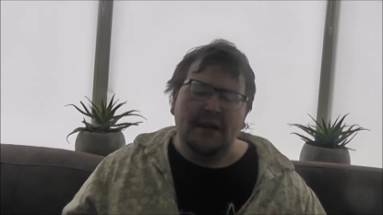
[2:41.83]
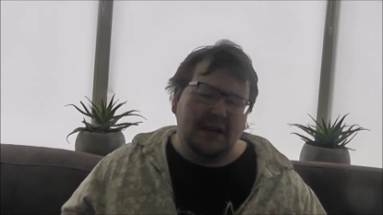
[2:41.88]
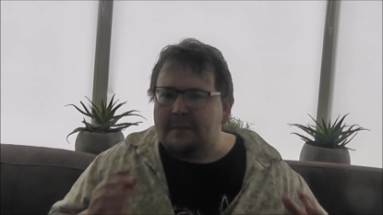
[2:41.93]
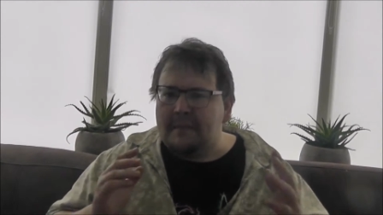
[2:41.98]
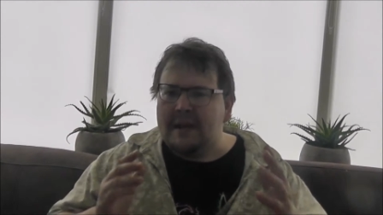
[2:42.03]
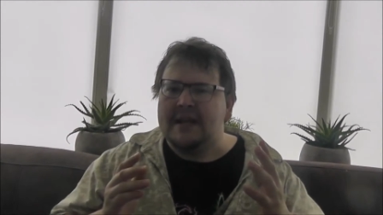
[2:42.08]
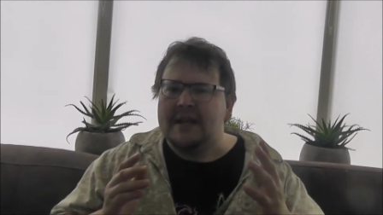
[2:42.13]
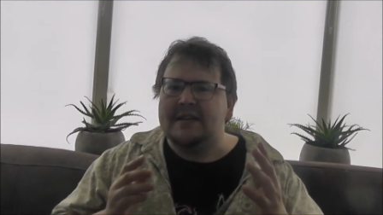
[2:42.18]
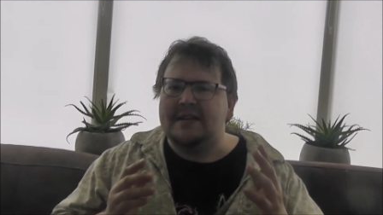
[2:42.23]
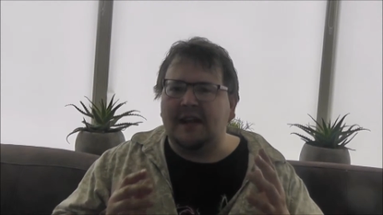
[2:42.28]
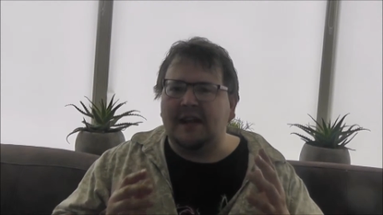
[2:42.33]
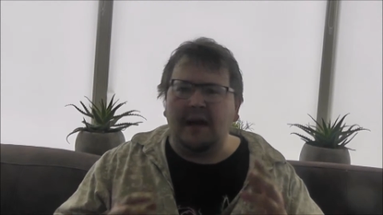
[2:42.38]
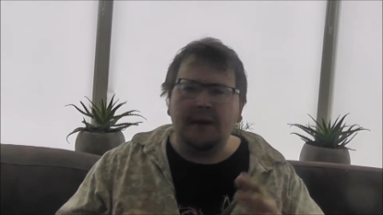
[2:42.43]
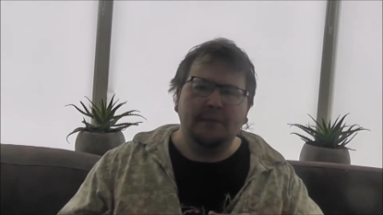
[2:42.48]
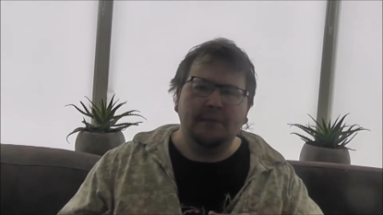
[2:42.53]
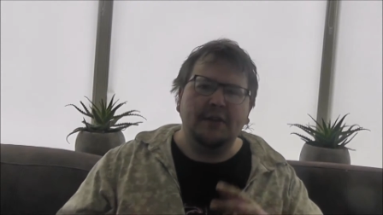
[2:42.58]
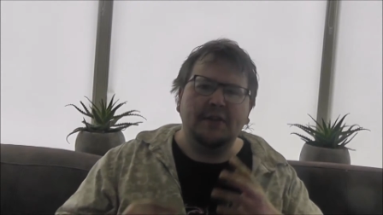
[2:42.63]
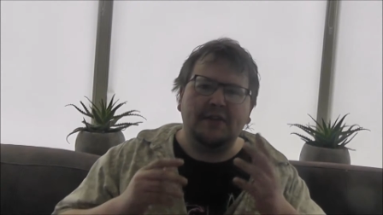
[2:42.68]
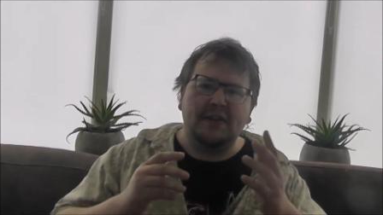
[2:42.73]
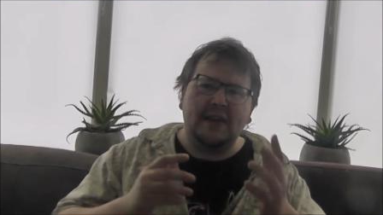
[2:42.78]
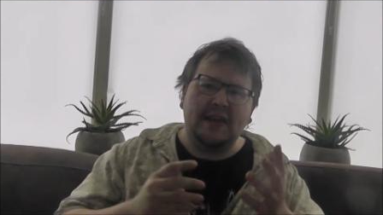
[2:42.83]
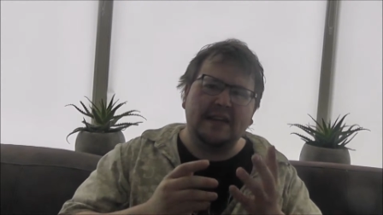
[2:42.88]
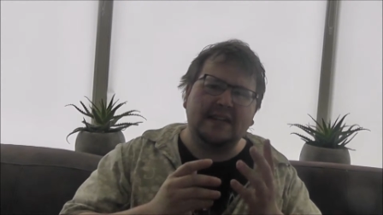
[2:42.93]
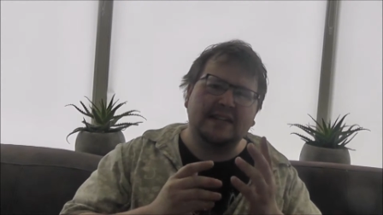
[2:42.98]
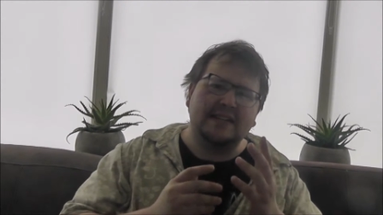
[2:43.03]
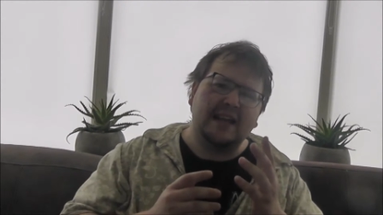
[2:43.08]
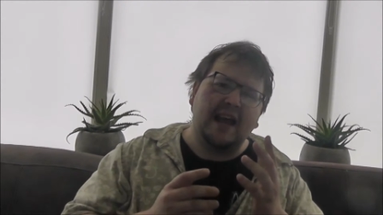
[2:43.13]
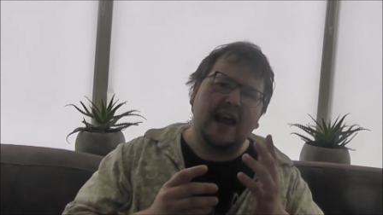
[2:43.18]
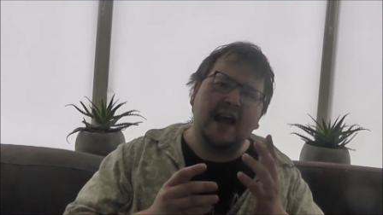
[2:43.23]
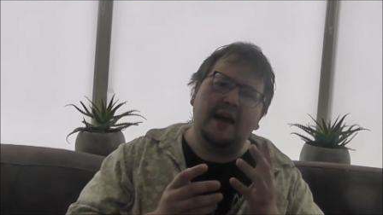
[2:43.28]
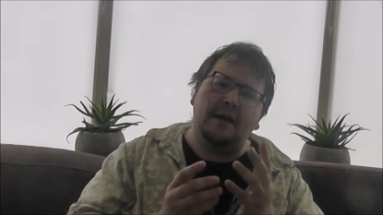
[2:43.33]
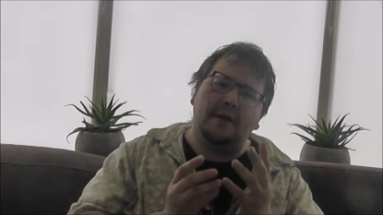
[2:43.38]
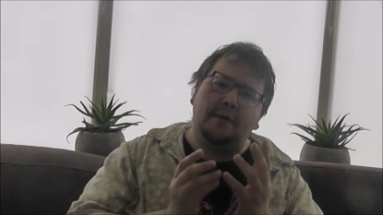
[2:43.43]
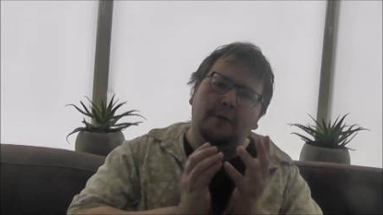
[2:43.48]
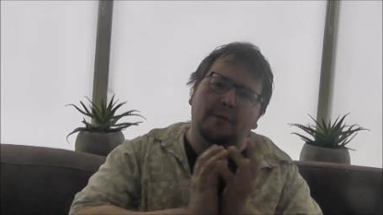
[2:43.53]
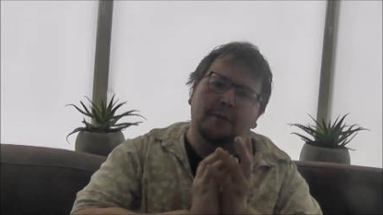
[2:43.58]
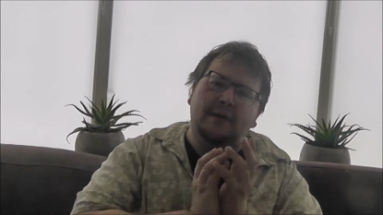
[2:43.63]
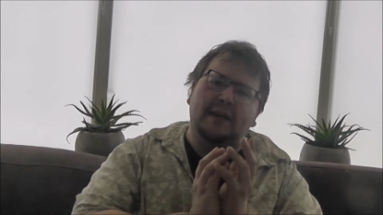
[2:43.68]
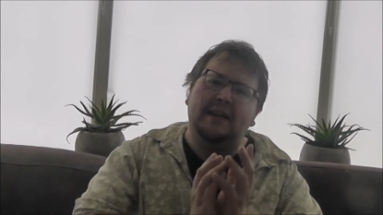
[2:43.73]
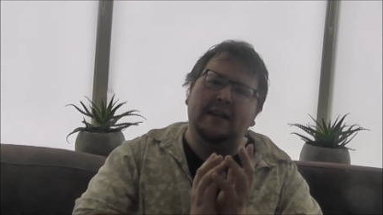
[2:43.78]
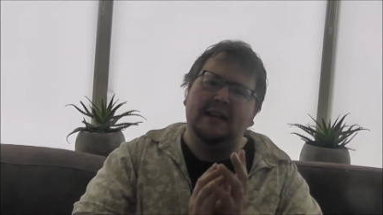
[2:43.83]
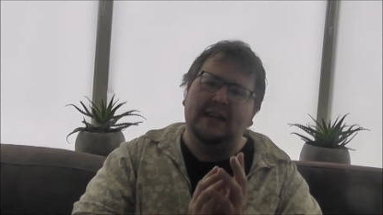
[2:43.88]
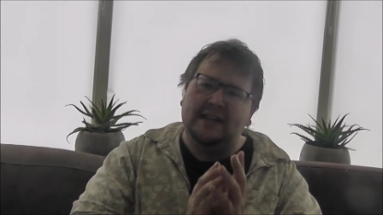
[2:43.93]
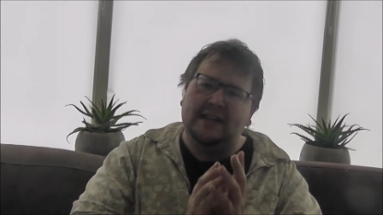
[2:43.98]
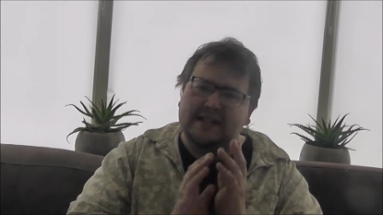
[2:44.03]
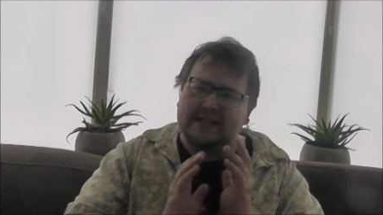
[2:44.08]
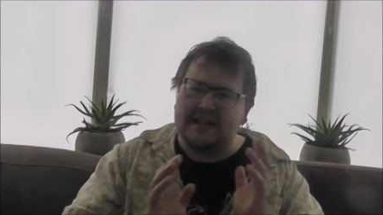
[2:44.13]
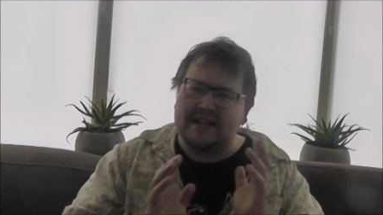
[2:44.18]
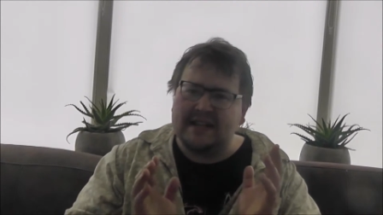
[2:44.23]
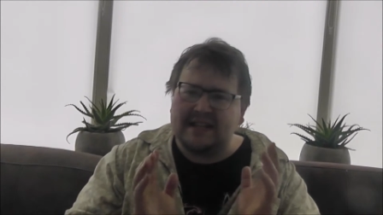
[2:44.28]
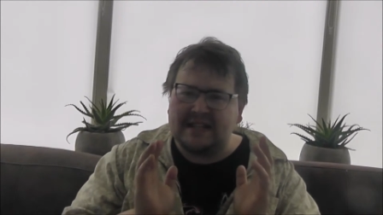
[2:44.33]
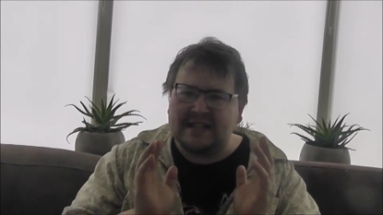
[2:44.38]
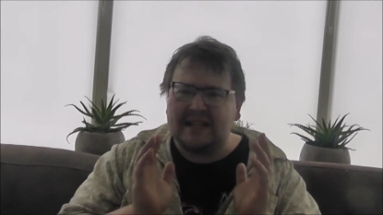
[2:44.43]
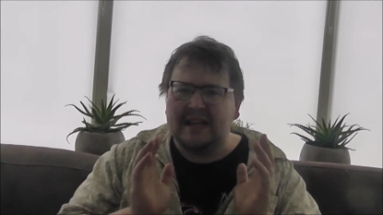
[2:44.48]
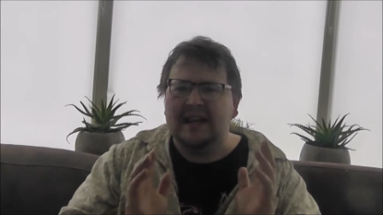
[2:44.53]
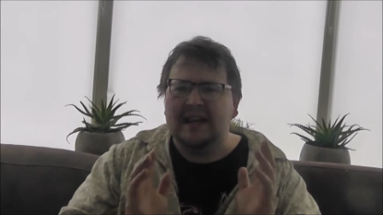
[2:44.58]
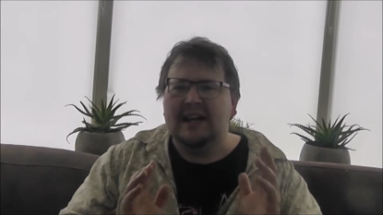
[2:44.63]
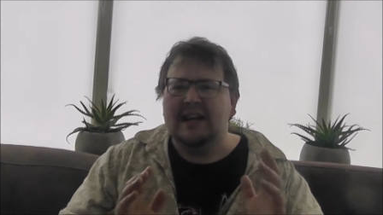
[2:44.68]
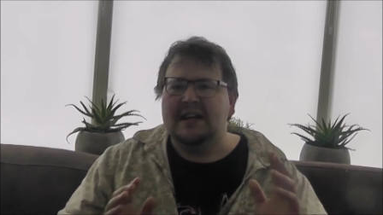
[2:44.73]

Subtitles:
In the meantime, the things that already exist